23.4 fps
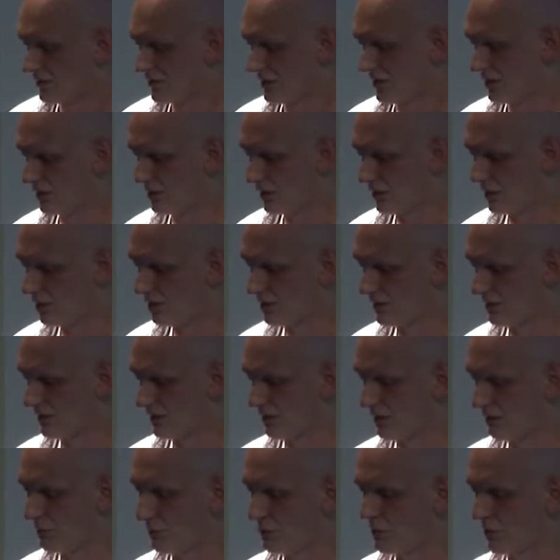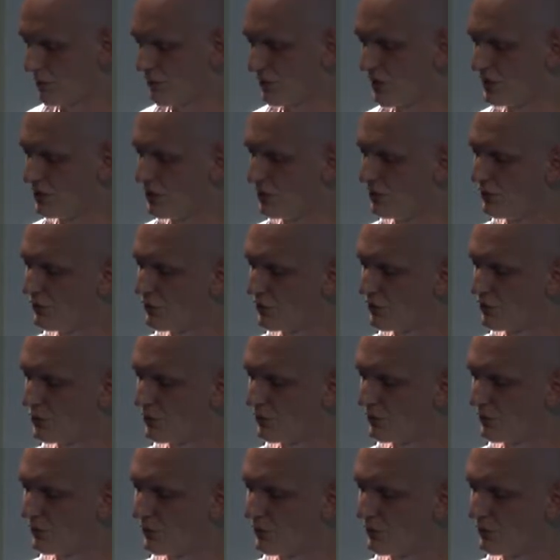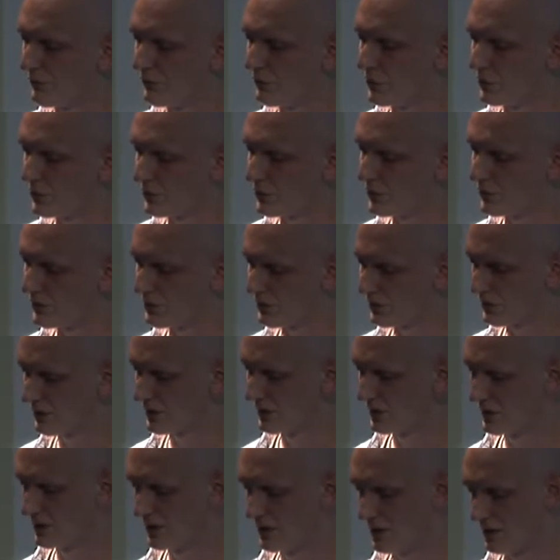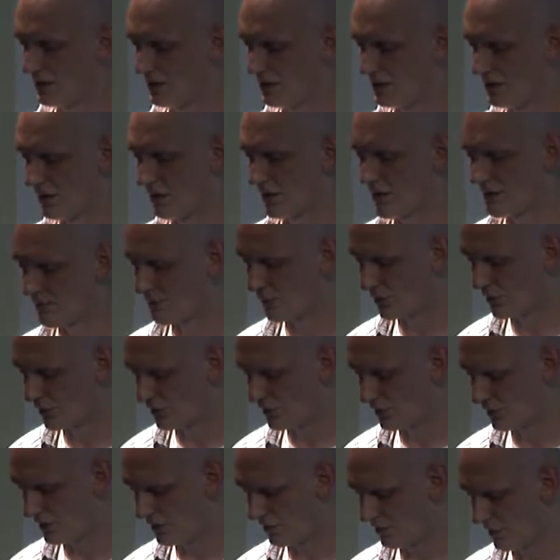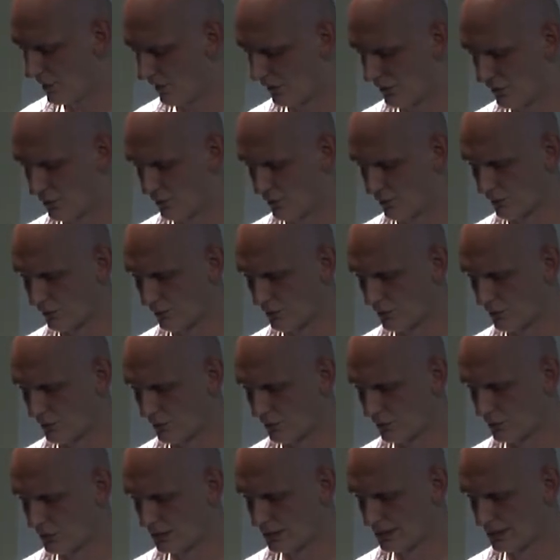it, it, it will prevent you from, from further uh, exploiting the buffer overflow.